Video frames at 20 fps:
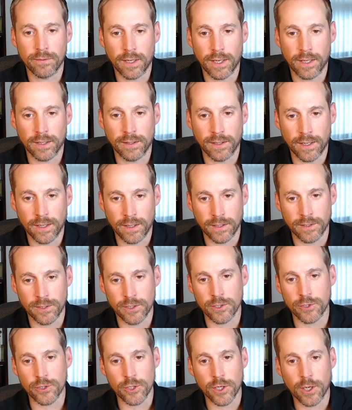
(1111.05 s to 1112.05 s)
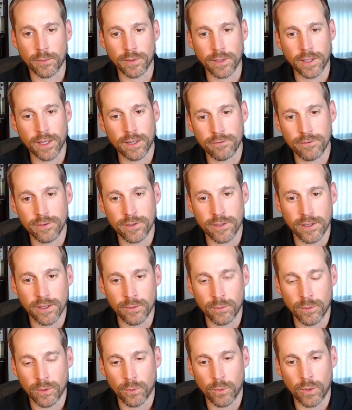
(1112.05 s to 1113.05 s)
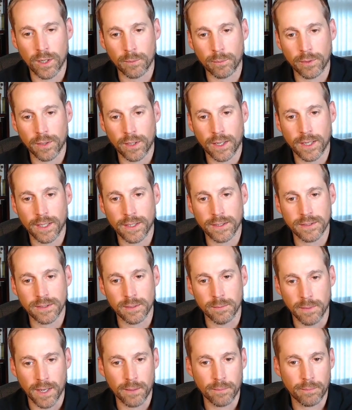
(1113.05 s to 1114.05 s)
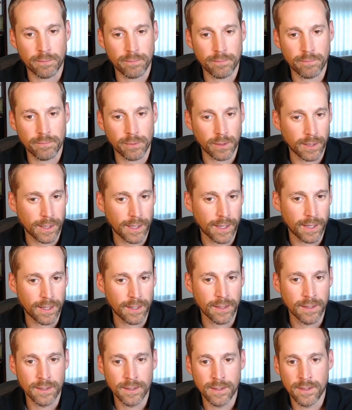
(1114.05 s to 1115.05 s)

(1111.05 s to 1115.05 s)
and then it's your job to kind of figure out, well, what applies to my plant